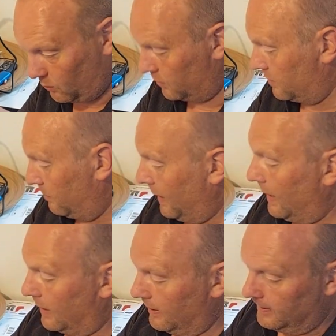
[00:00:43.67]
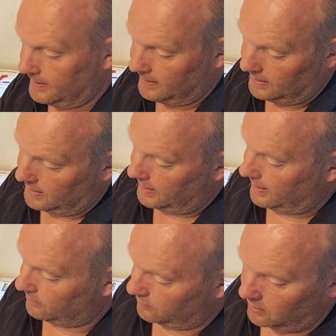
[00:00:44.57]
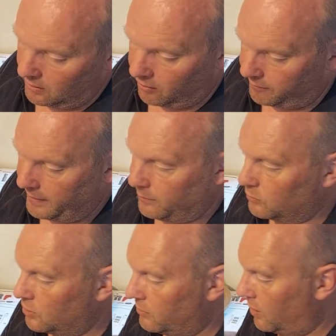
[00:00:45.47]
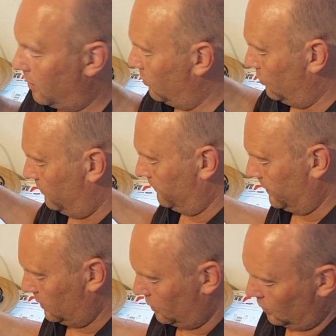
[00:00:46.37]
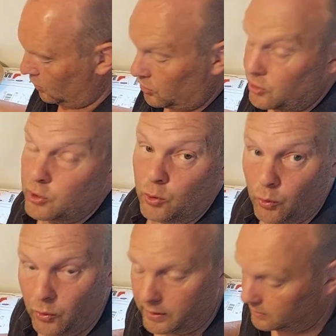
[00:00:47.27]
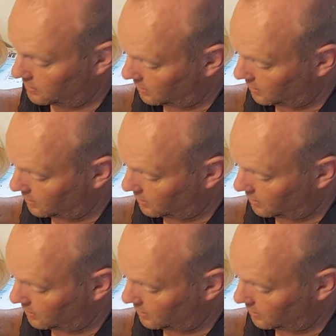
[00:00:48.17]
ones are black. Now, a lot of people do the whole score and